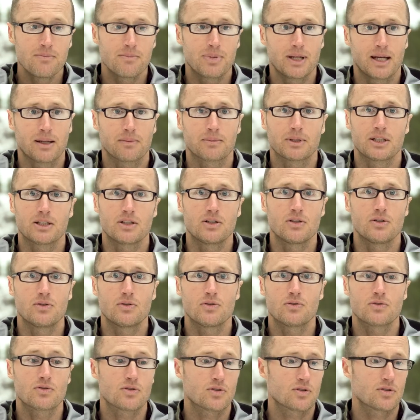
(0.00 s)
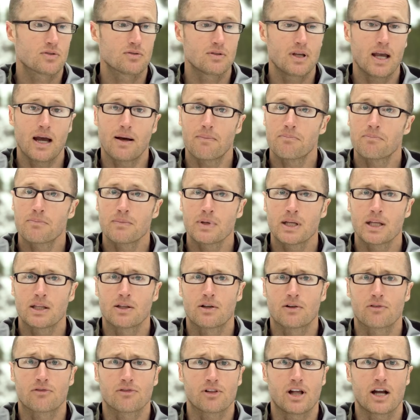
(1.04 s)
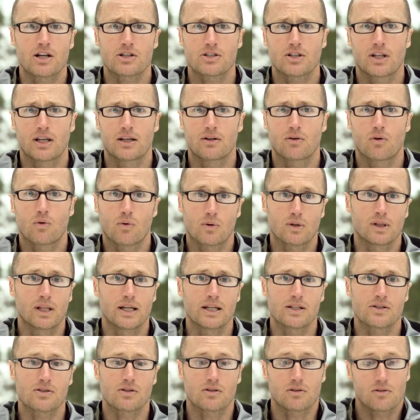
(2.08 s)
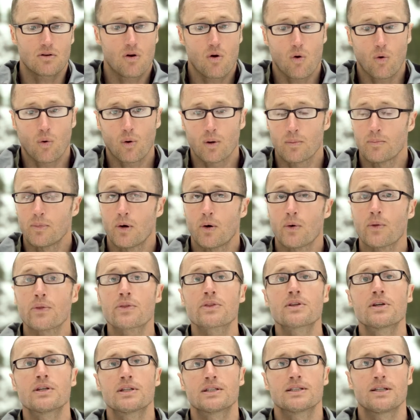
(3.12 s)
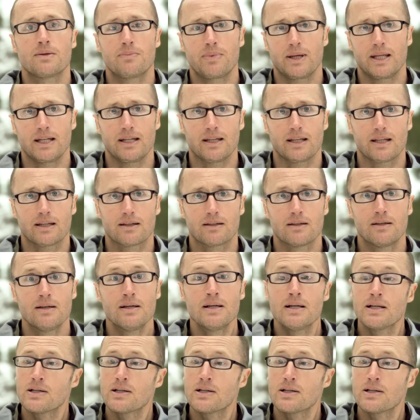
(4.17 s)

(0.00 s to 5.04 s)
being able to use, yeah, either your flashlight or laser or both, depending.